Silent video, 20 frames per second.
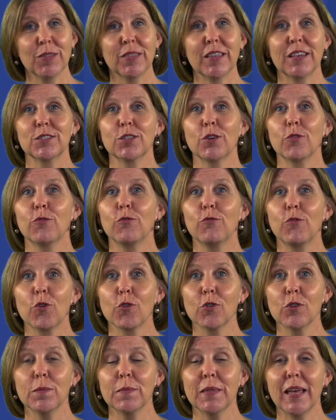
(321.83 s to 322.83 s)
There's a
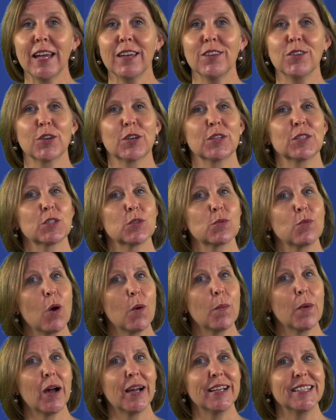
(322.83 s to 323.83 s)
forum there. You can
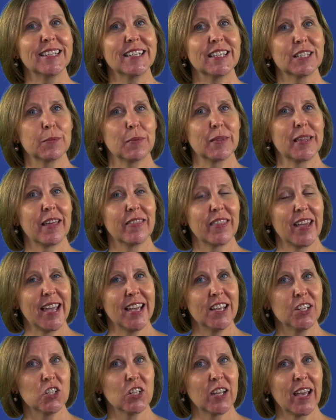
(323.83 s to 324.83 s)
swap ideas with other
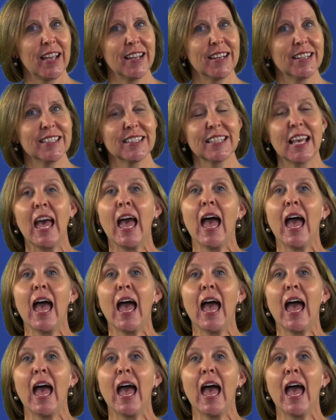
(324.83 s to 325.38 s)
educators,